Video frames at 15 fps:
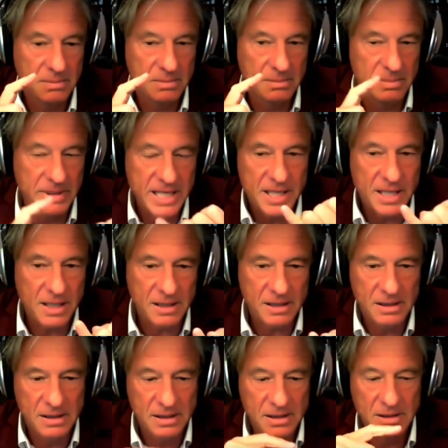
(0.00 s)
media,
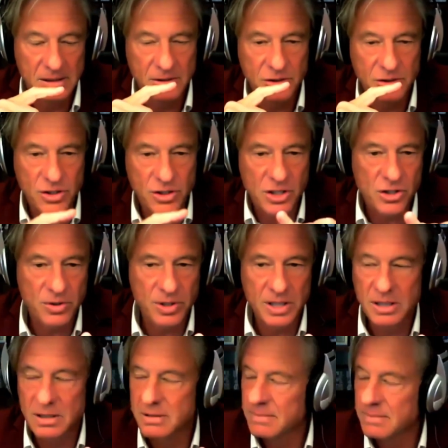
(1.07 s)

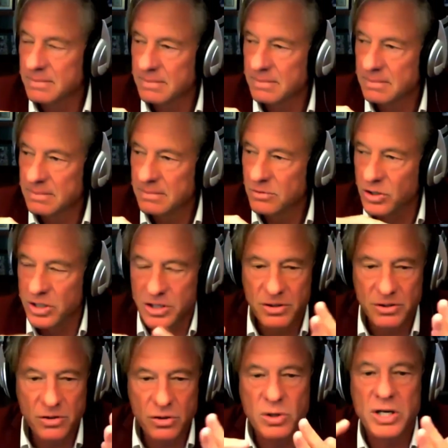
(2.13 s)
judiciary, mm. treasury,
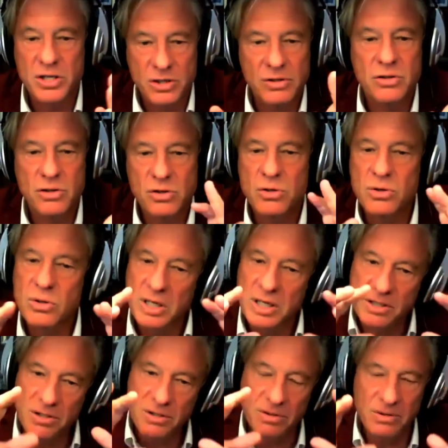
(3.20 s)
treasury,
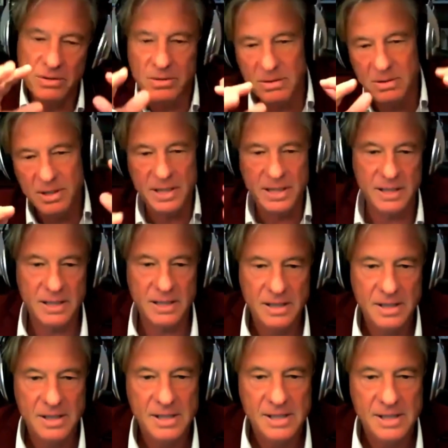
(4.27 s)
treasury,
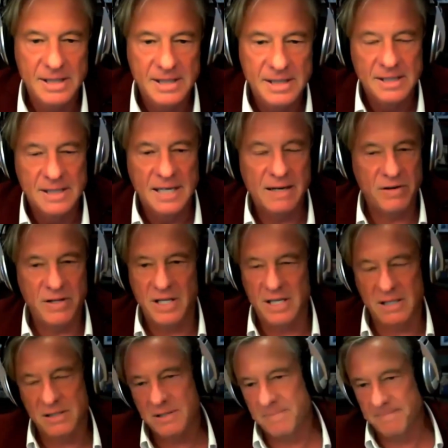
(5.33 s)
everything
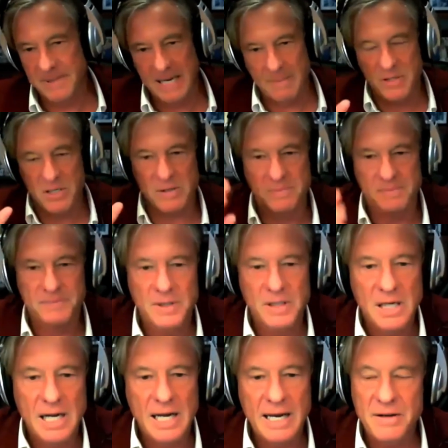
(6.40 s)
else captured.
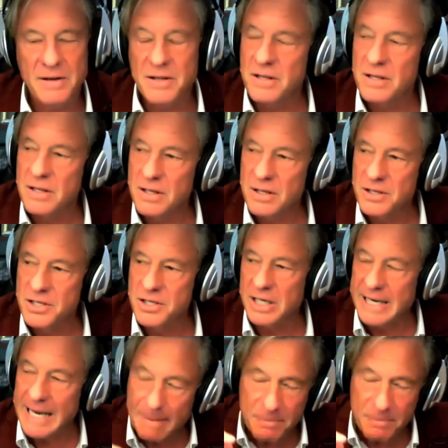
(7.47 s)
And no to
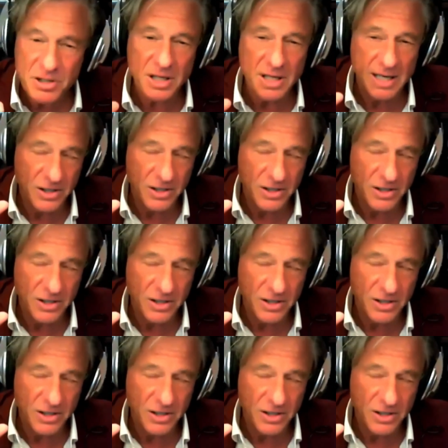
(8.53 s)
capture a